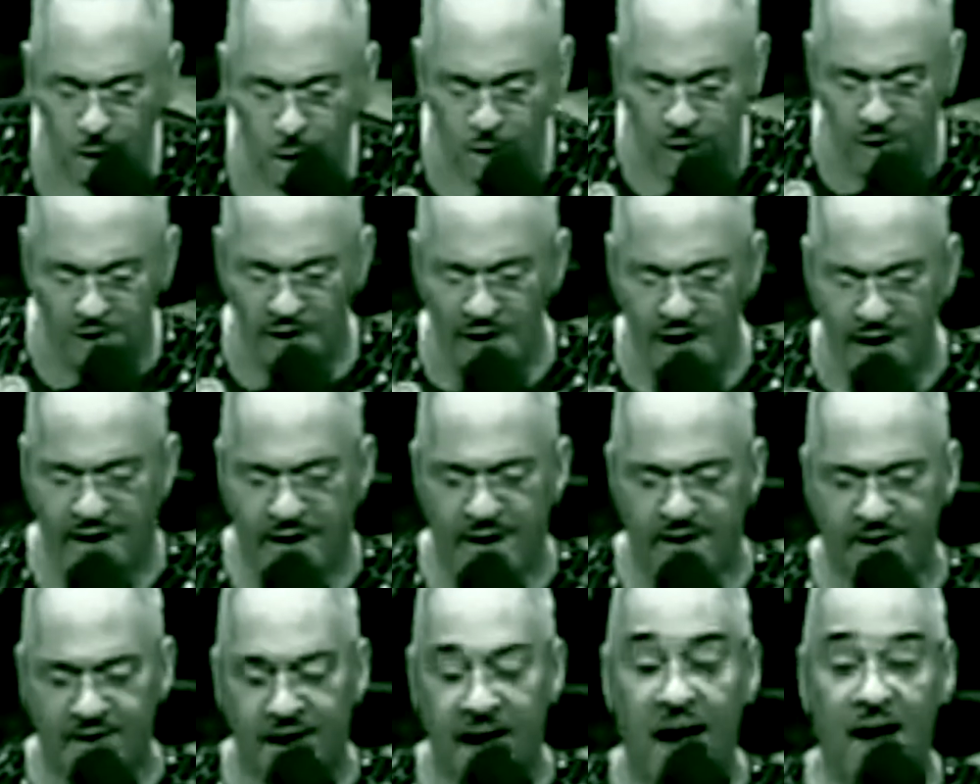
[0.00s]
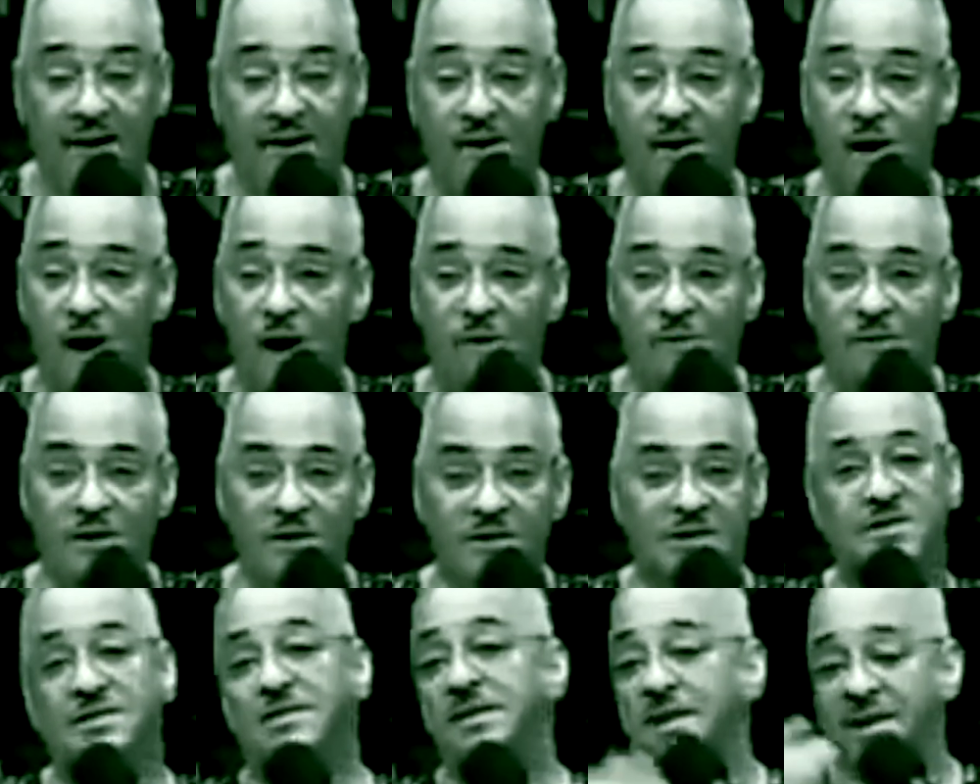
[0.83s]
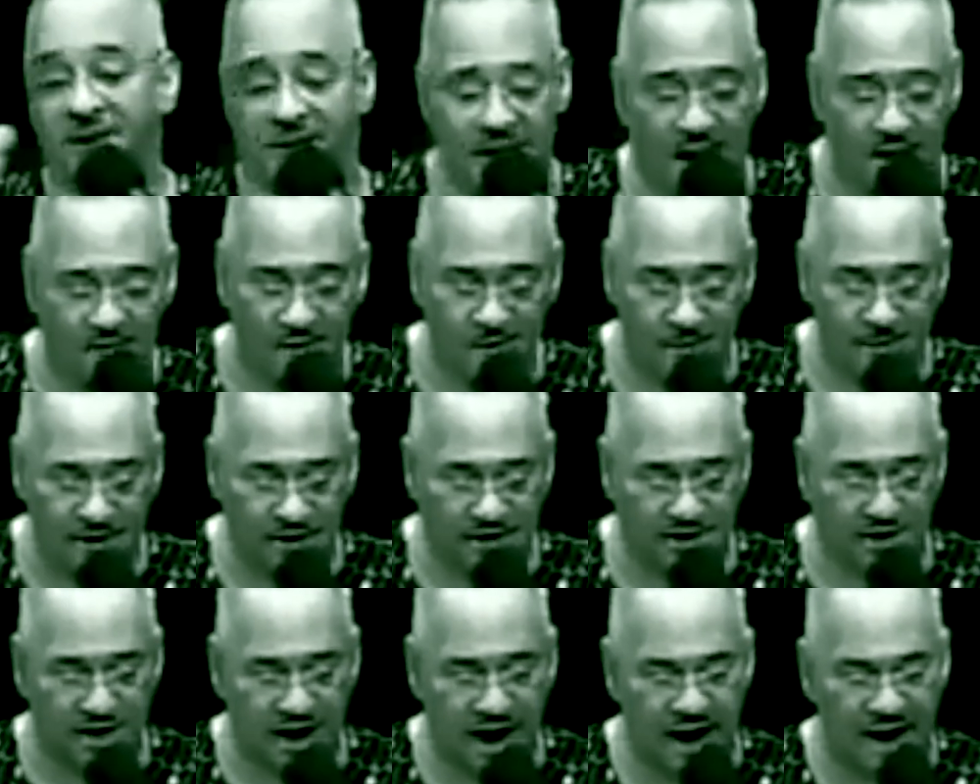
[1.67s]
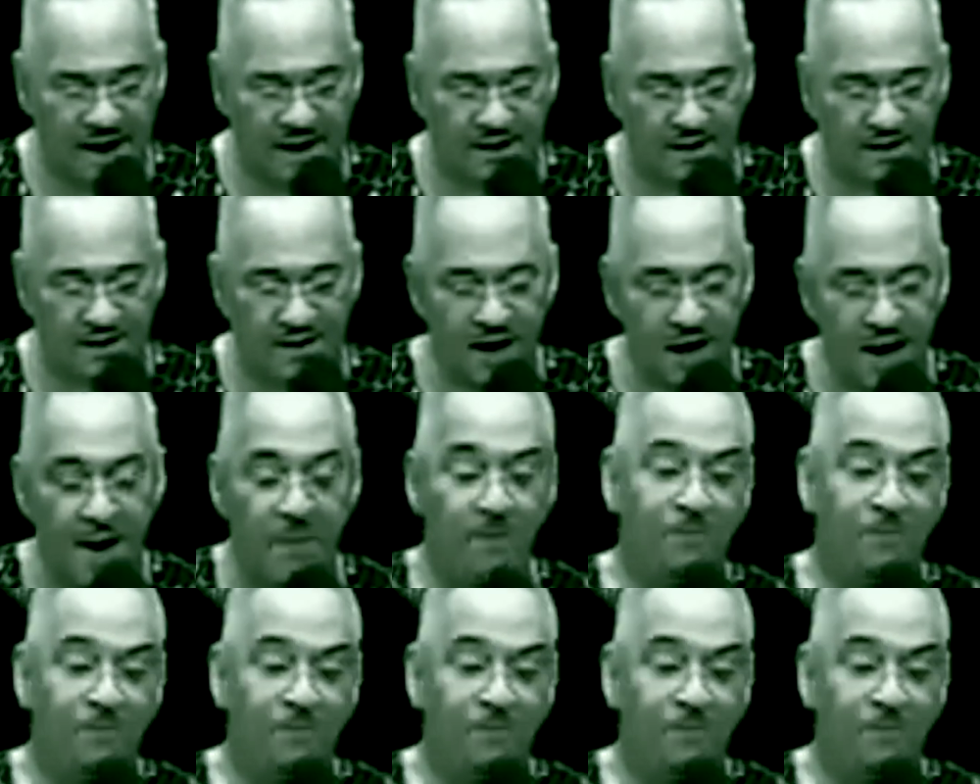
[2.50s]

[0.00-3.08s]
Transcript: When Lincoln got in office, the government changed.